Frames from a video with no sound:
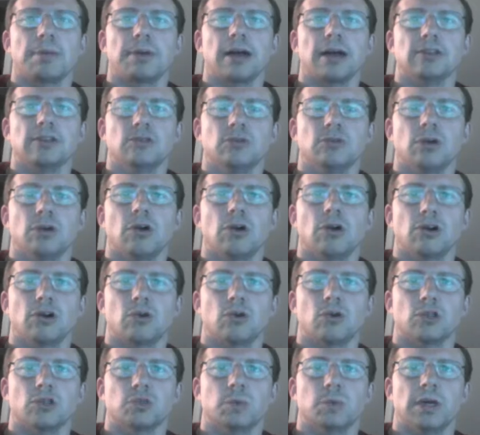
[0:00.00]
guys do the
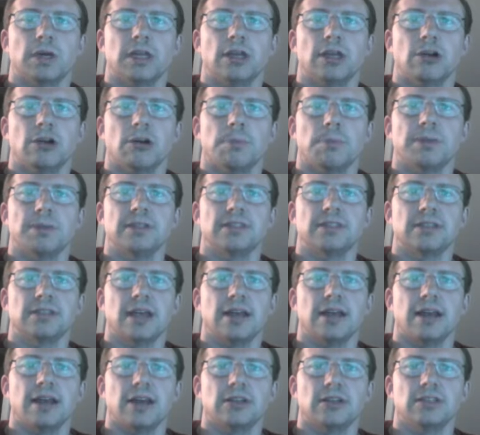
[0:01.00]
court swing in Europe instead,
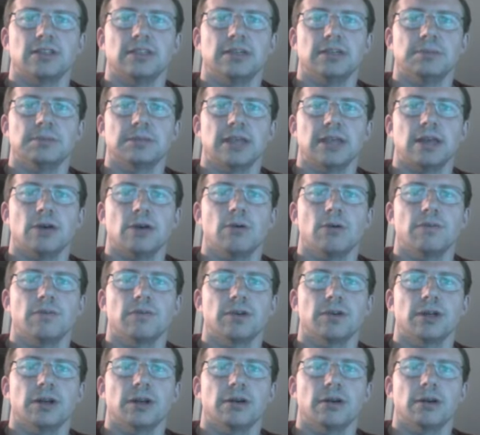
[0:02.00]
and I could see him staying over
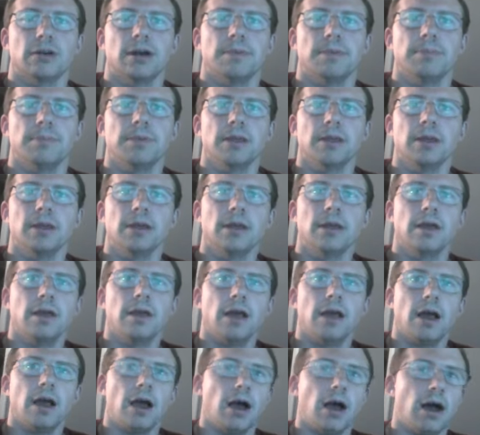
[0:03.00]
in Europe.
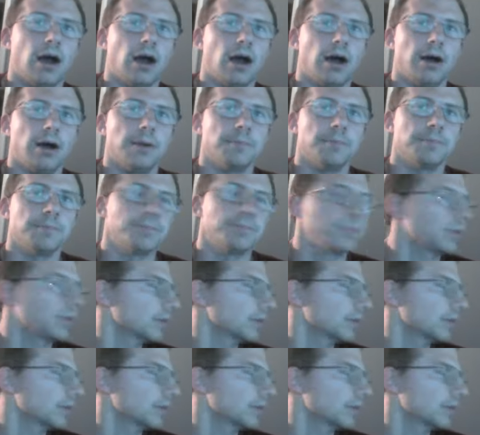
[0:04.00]
Um,